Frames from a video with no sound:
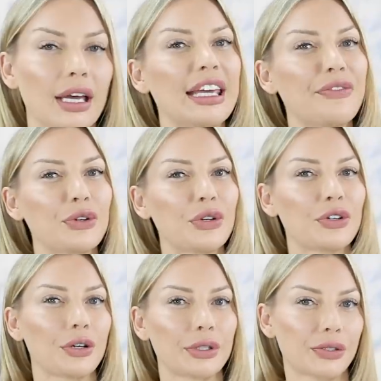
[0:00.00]
If you don't
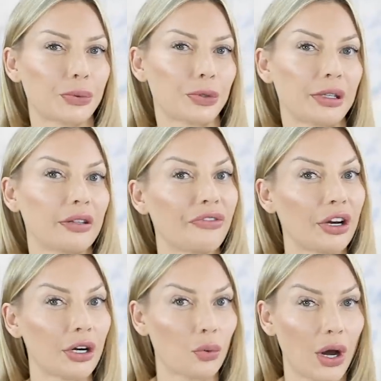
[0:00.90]
know this woman
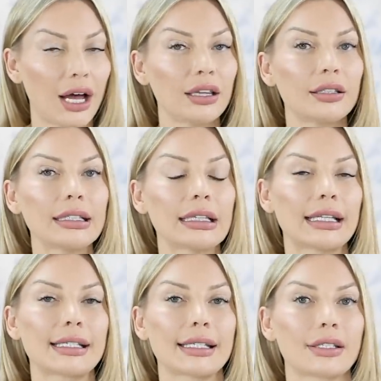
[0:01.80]
very well,
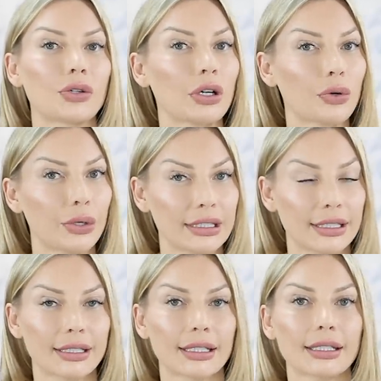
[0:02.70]
let's say it's your
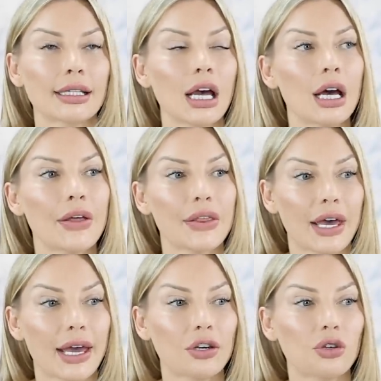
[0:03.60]
acquaintances,
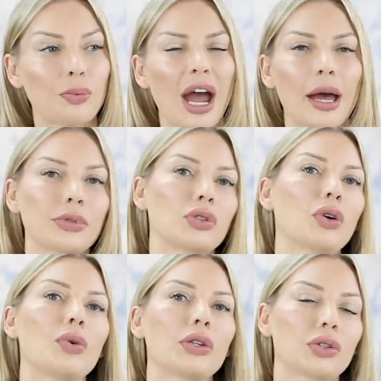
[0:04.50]
then you perhaps
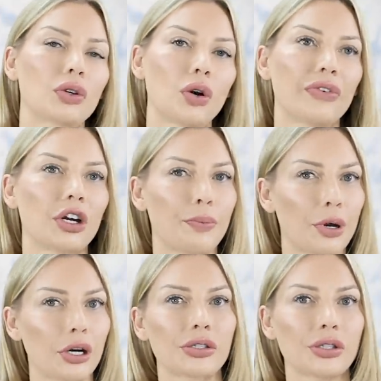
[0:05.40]
don't want to go very
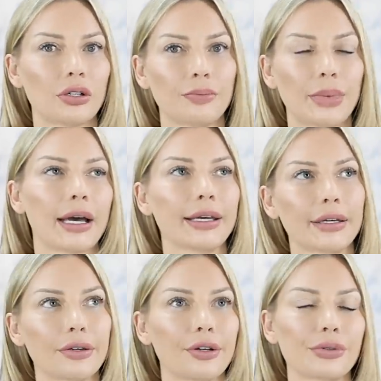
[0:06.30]
personal
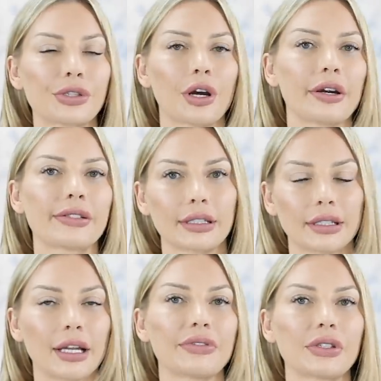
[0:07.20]
buying, you know, scarves and
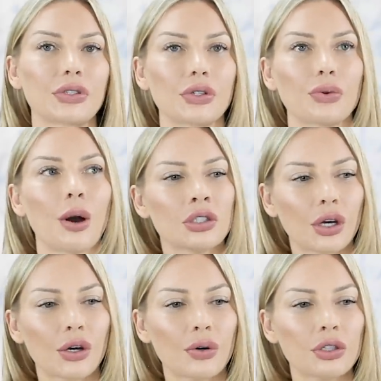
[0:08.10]
gloves and so on.
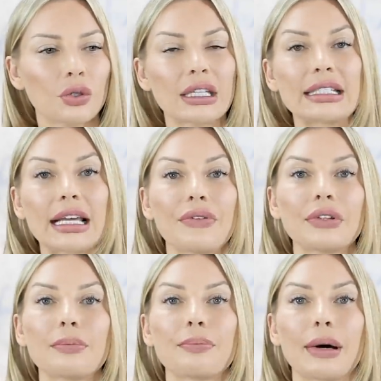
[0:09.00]
So you can
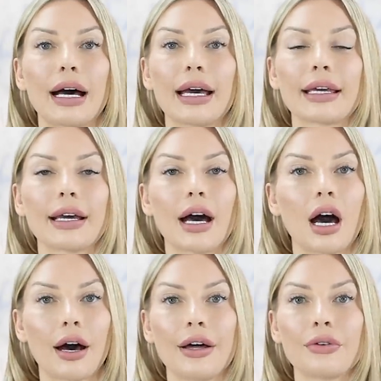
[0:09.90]
definitely buy
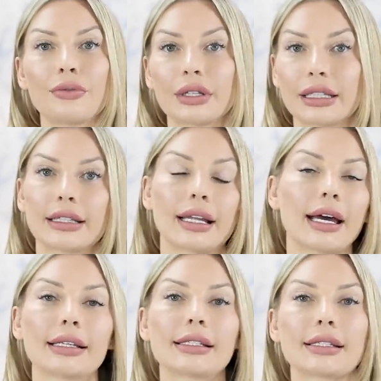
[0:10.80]
a really
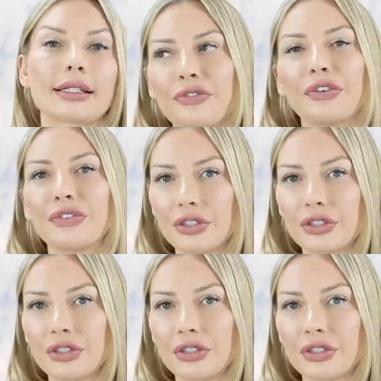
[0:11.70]
nice $50,